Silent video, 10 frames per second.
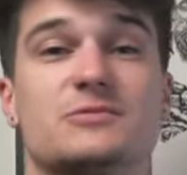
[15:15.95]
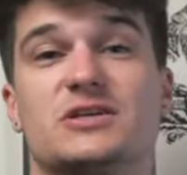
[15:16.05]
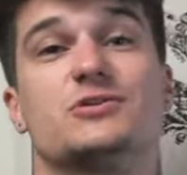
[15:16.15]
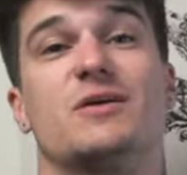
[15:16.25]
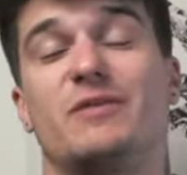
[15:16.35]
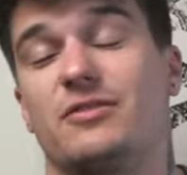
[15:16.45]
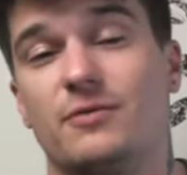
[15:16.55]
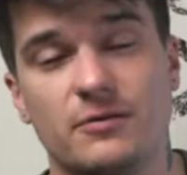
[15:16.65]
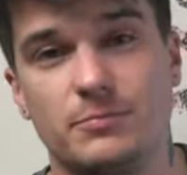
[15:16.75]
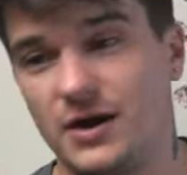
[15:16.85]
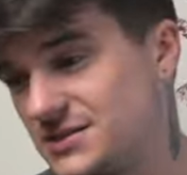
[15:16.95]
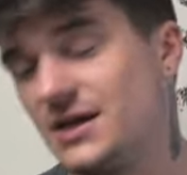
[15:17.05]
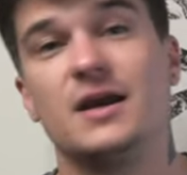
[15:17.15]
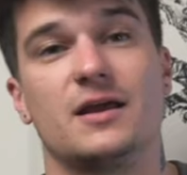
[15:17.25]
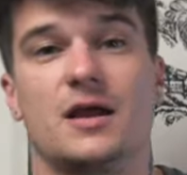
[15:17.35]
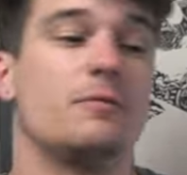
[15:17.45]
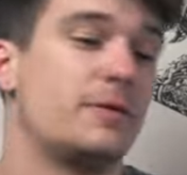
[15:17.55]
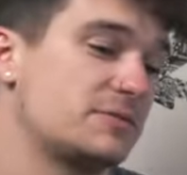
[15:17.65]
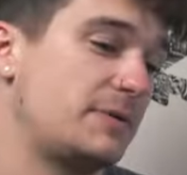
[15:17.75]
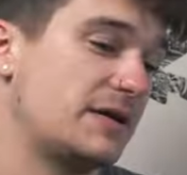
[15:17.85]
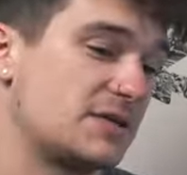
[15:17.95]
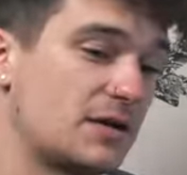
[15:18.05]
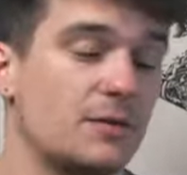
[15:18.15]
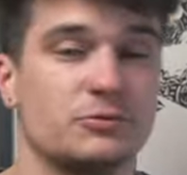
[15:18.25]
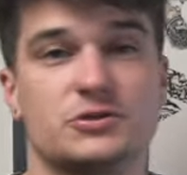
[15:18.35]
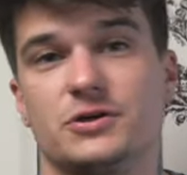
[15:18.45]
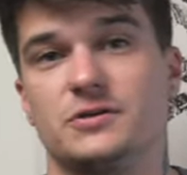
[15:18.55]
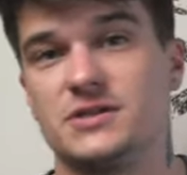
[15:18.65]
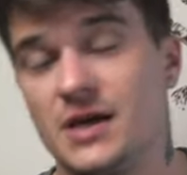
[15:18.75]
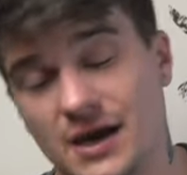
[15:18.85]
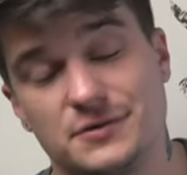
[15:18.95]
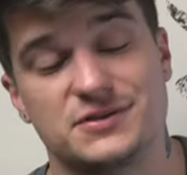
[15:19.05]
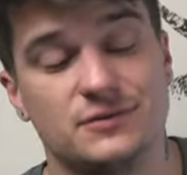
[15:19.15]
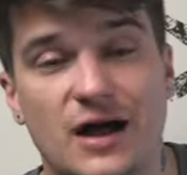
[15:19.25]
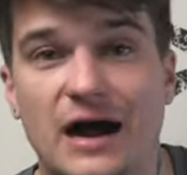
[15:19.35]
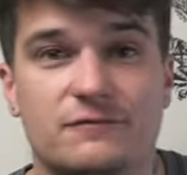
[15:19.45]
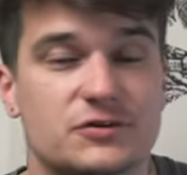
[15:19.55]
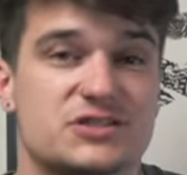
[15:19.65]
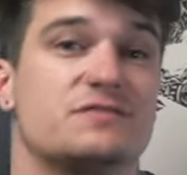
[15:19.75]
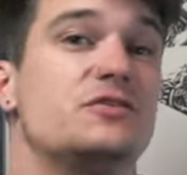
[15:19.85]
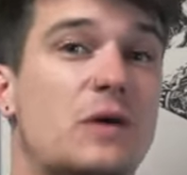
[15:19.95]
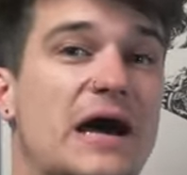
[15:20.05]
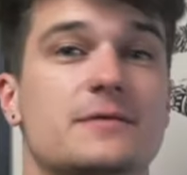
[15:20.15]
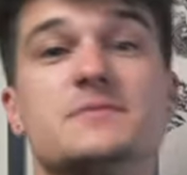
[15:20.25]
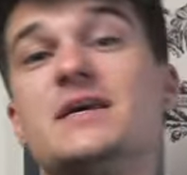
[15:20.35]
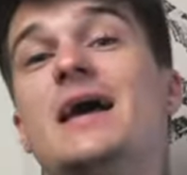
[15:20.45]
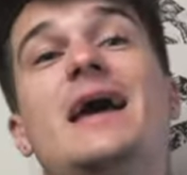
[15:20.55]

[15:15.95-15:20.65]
I'm just going to drop like $300, get a couple pairs of pants, get a couple shirts. It's a lot for just a few items.